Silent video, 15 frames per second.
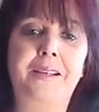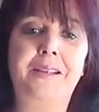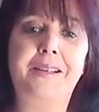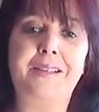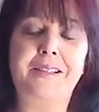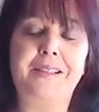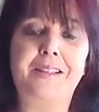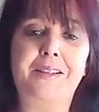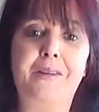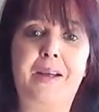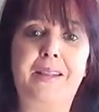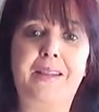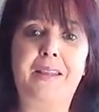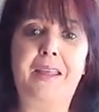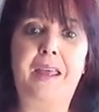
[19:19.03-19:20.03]
It's
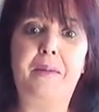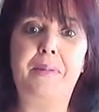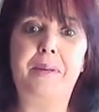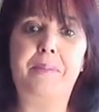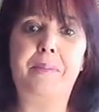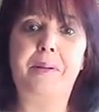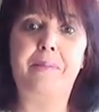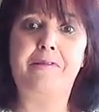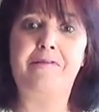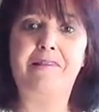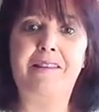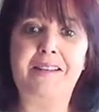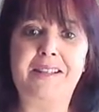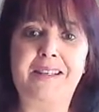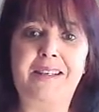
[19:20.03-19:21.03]
like the happy
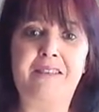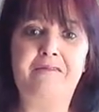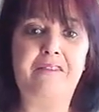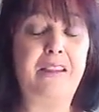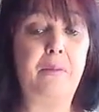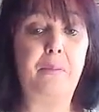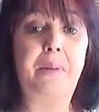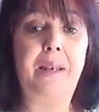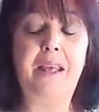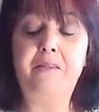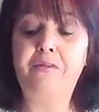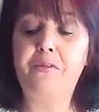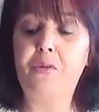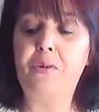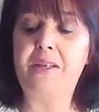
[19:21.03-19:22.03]
memories and everything.
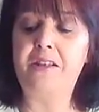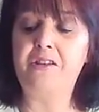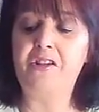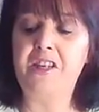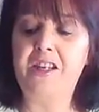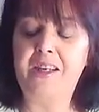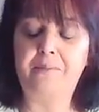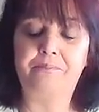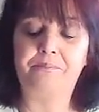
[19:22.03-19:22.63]
Playful energy.